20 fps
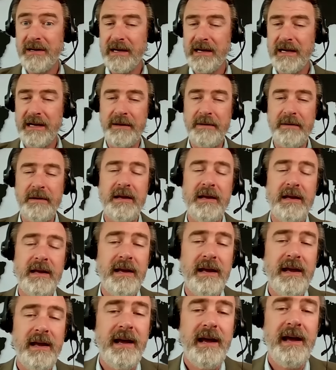Uh,
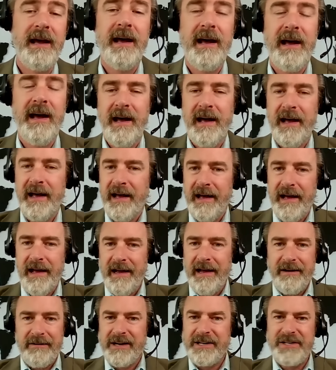
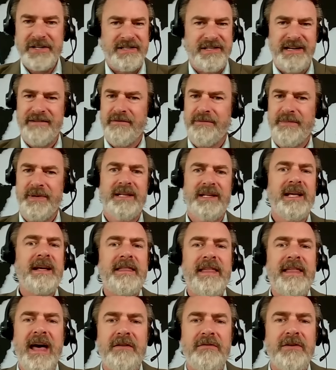Russia's never been
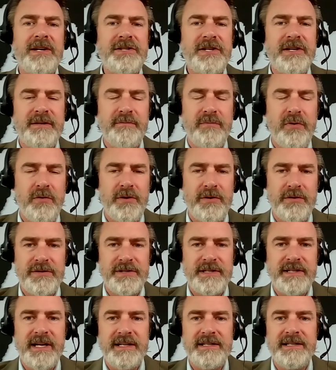like that. Russia
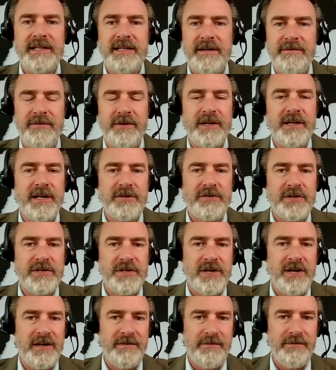borders a dozen different
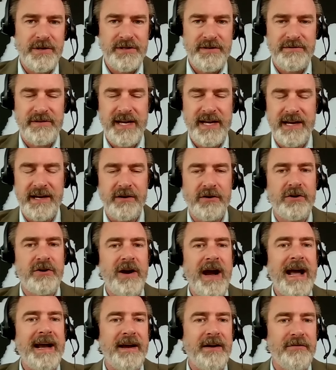countries, all of which have taken a
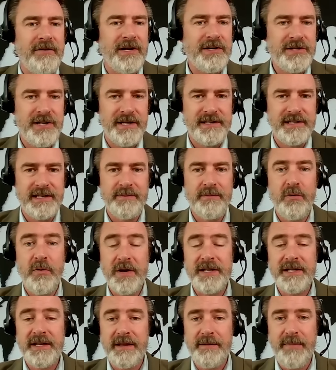crack at Russia at some
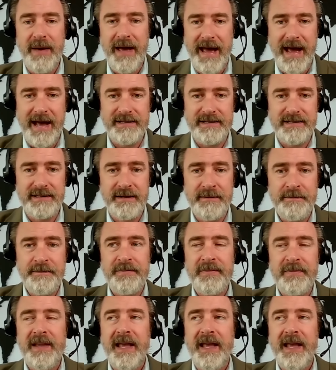point in the past.